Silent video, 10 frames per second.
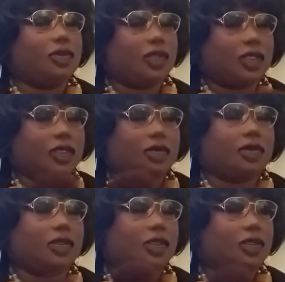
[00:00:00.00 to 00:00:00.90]

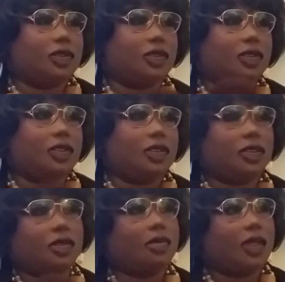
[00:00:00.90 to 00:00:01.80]
love to go into
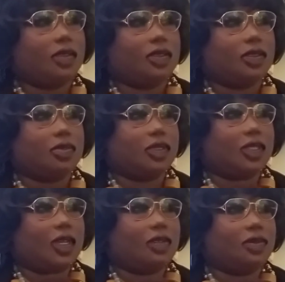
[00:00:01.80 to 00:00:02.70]
detail about this,
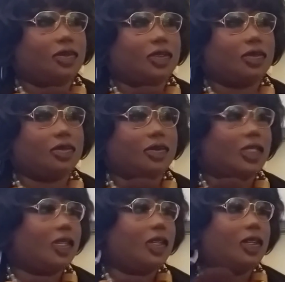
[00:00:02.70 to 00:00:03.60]
but I don't
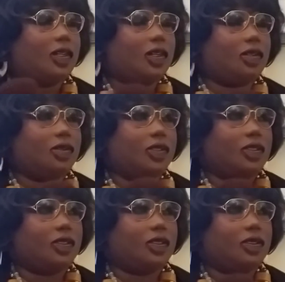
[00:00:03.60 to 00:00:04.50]
want
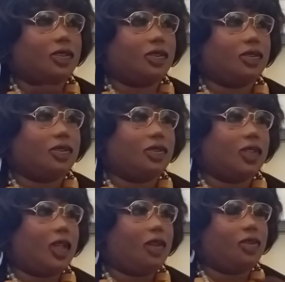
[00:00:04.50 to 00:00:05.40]
it to get.
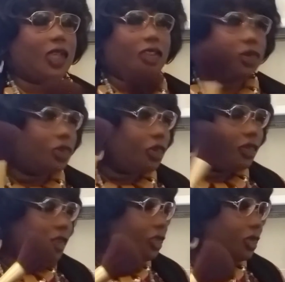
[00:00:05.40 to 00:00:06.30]
I don't know
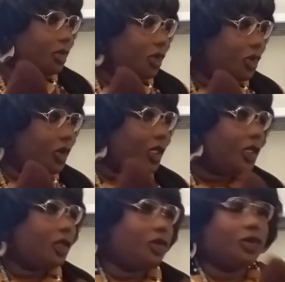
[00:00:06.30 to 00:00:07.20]
if it's too
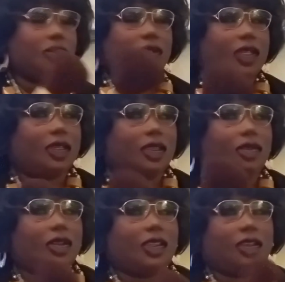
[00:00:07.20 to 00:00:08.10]
boring or
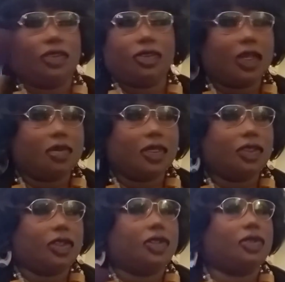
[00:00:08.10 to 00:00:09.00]
anything like that. You let me
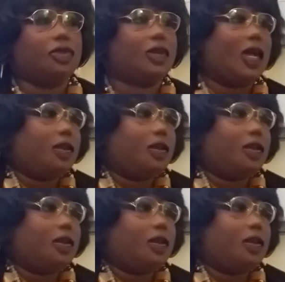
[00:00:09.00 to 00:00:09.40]
know.